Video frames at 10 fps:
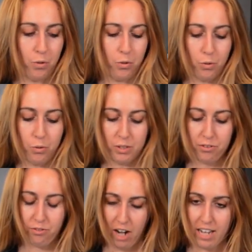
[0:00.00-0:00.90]
who was
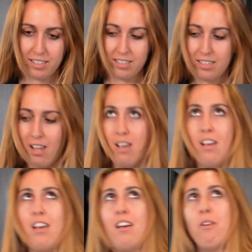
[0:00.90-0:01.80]
friends
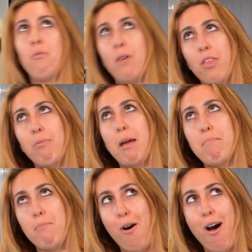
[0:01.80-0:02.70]
with my
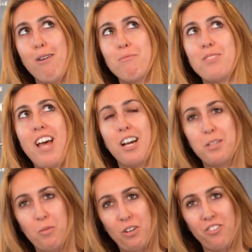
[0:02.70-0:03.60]
mom's
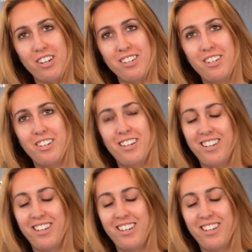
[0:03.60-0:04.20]
ex-boyfriend.